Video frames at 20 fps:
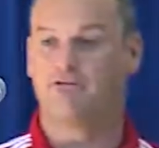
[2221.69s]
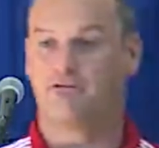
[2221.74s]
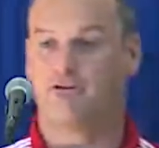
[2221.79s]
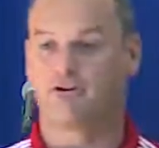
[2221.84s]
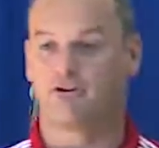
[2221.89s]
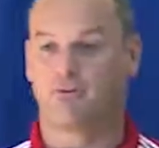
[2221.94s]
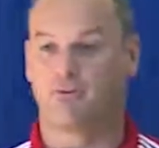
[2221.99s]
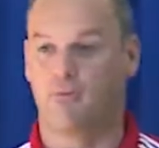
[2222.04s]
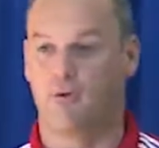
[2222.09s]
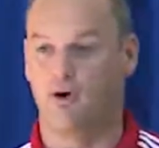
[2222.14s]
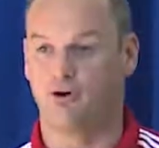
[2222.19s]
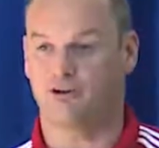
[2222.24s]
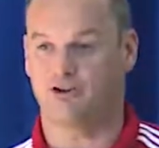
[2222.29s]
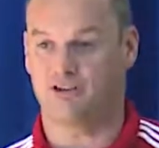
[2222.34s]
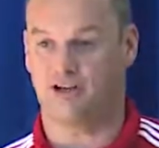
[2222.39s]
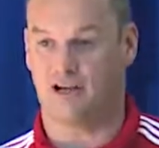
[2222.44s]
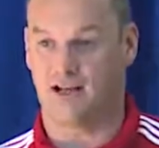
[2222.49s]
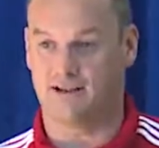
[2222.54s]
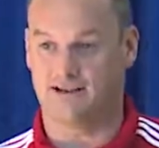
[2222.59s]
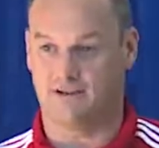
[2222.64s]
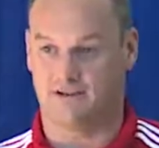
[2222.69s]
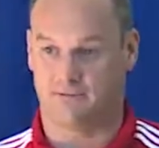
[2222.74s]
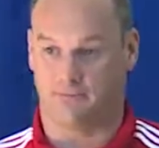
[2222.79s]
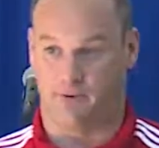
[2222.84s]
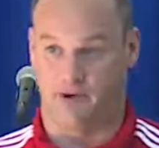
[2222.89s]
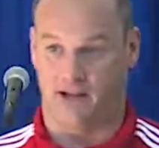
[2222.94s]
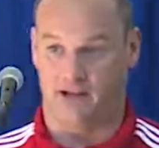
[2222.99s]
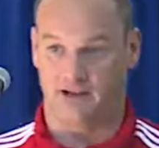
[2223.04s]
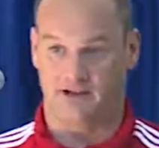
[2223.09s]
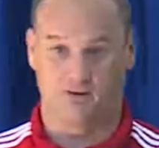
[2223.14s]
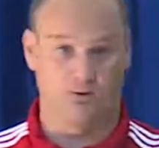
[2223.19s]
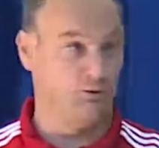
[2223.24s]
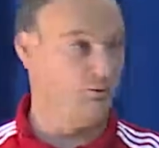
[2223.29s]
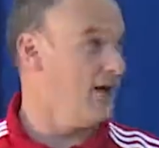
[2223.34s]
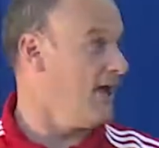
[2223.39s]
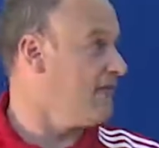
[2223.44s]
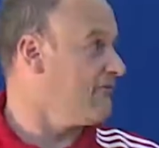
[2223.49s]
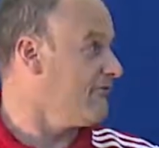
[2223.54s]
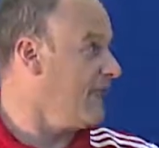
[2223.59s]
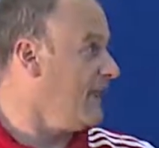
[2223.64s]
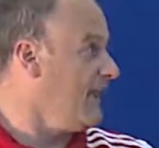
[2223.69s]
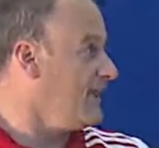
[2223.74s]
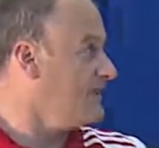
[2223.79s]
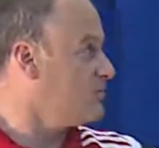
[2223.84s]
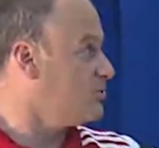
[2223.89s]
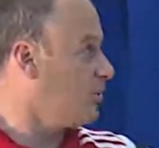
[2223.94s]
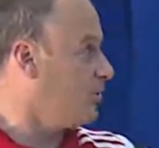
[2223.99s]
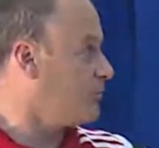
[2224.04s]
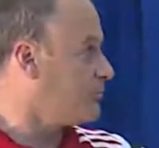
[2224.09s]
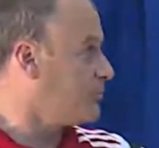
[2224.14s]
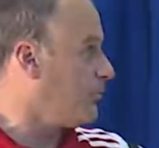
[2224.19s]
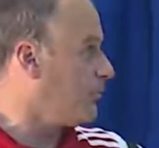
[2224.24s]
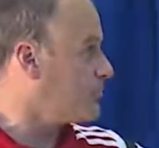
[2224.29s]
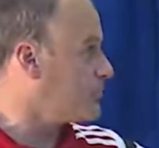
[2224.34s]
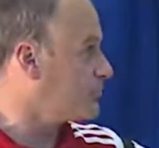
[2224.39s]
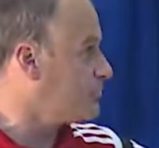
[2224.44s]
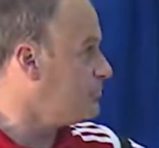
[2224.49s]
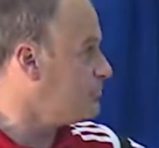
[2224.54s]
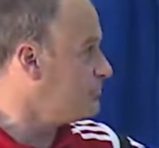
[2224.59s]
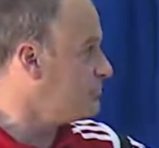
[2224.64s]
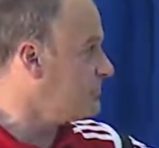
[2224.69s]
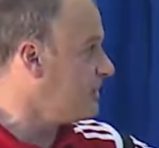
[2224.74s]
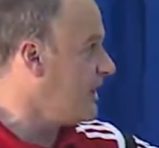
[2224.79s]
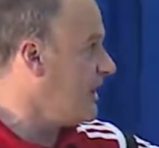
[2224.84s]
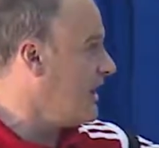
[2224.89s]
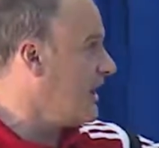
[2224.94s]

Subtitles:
for the most talented players. So we have 8 top sport schools.